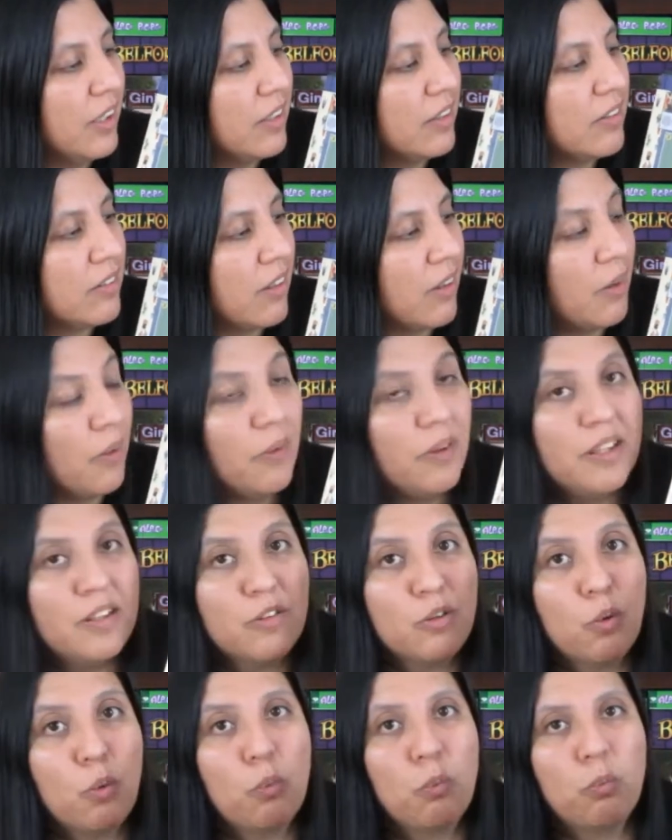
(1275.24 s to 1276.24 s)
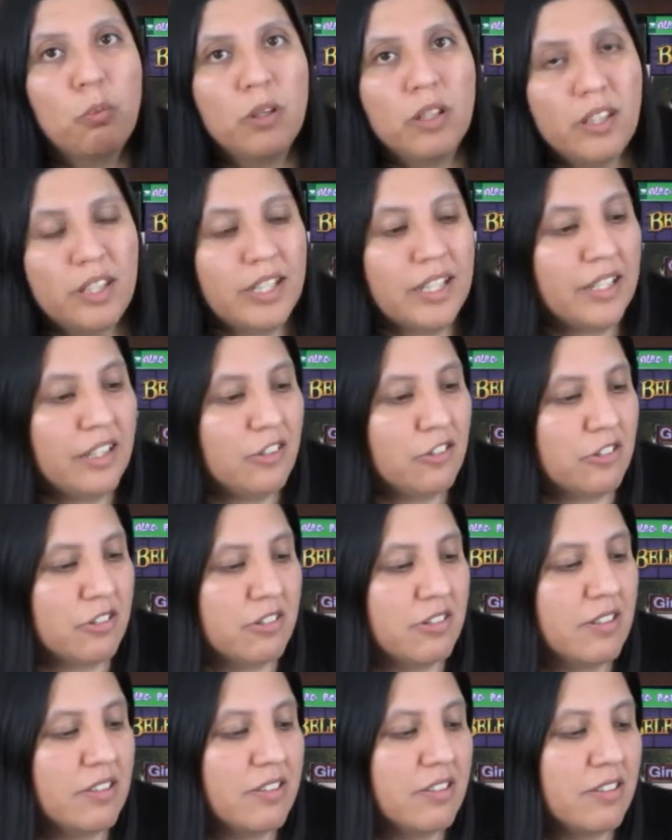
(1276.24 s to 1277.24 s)
So it's a really
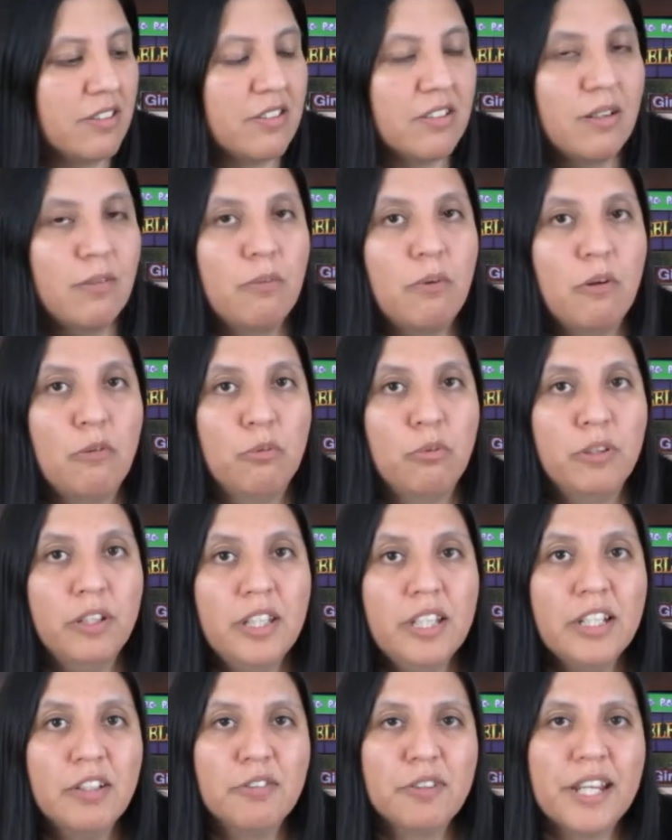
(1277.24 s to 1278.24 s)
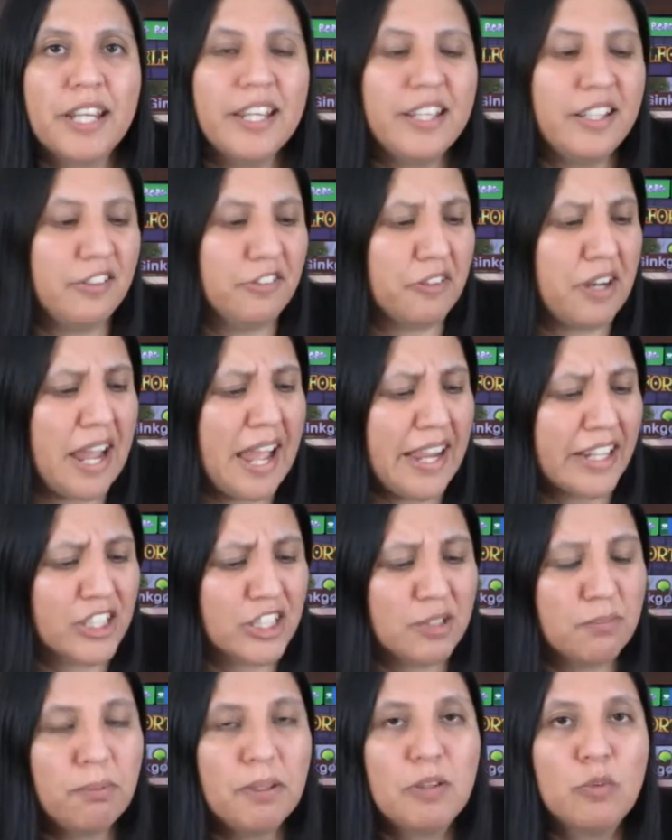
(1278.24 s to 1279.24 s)
interesting system, really great
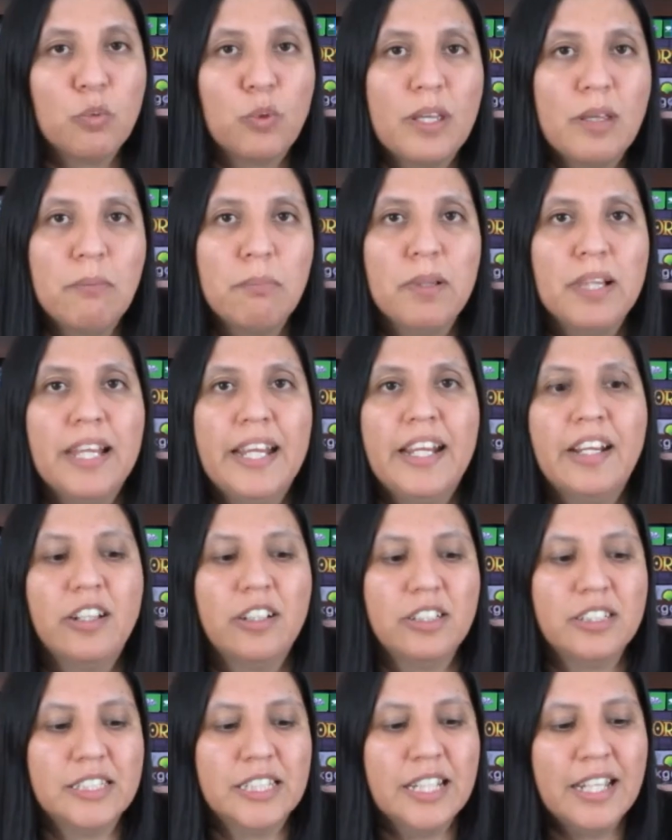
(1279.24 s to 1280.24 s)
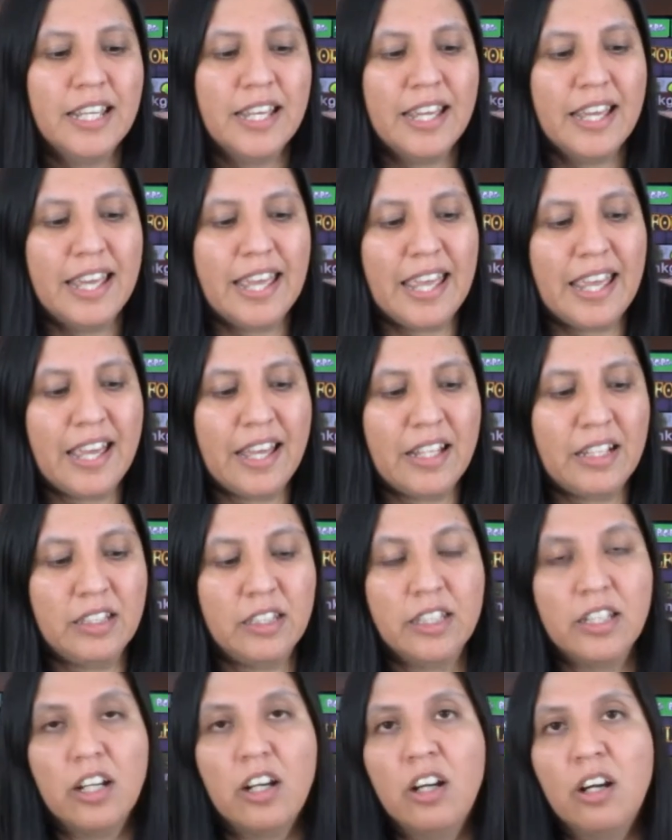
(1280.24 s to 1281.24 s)
interaction between players. And
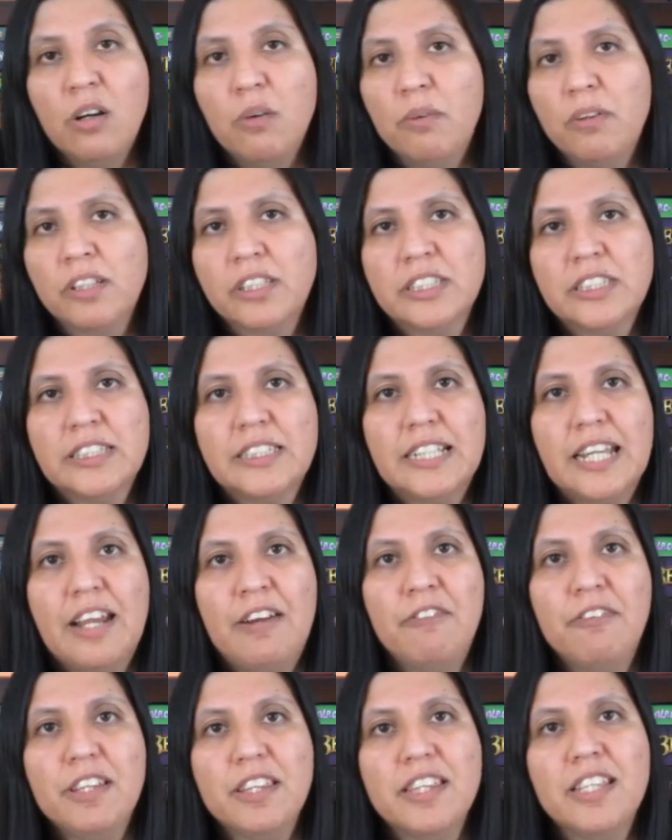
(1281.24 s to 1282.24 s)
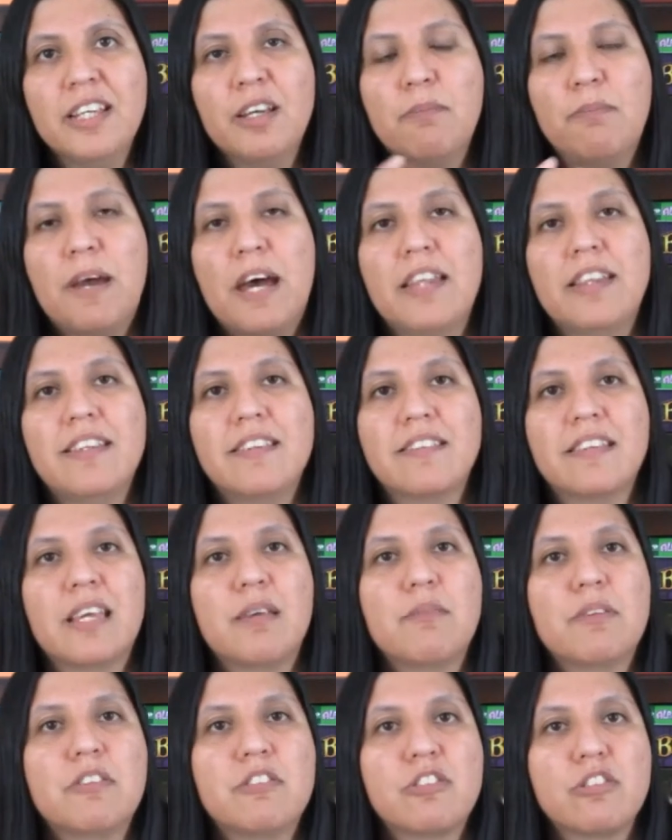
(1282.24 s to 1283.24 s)
the artwork, just everything about this
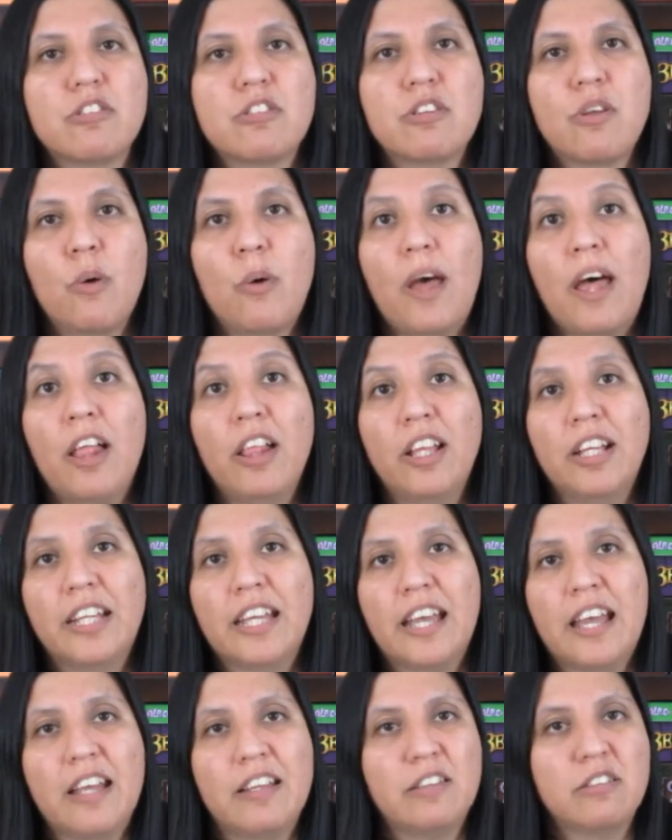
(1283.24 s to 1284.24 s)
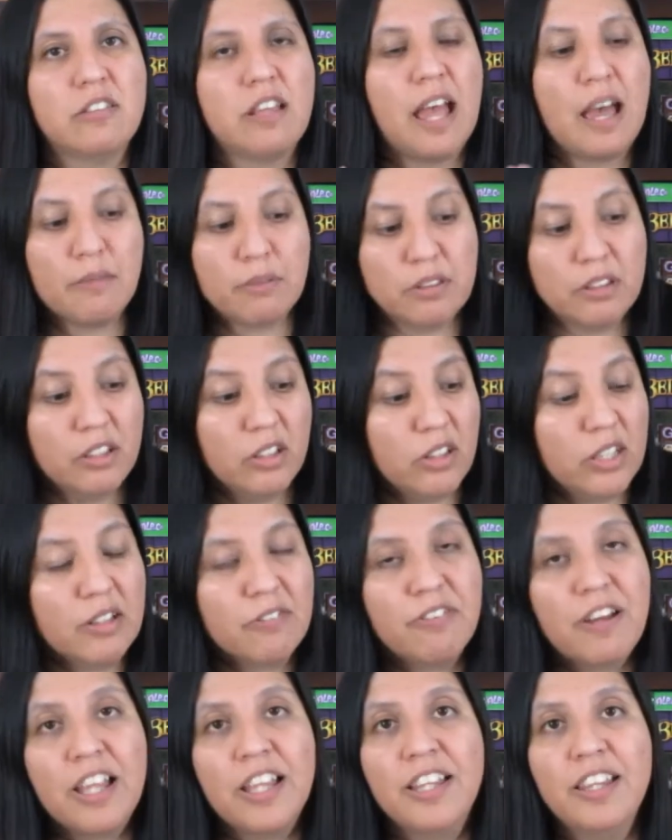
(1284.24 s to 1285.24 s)
game is just so elegant. I just absolutely
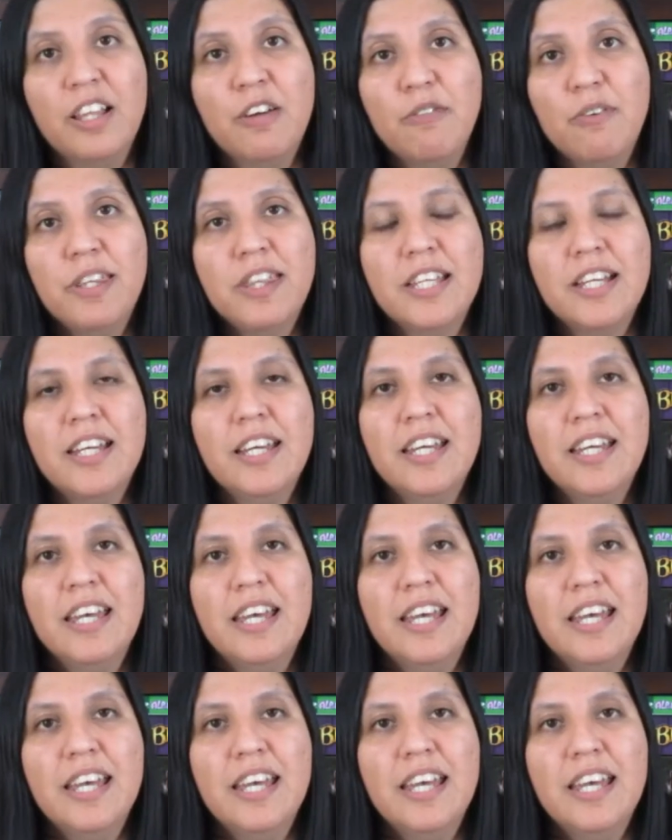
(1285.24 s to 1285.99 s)
fell in love with it.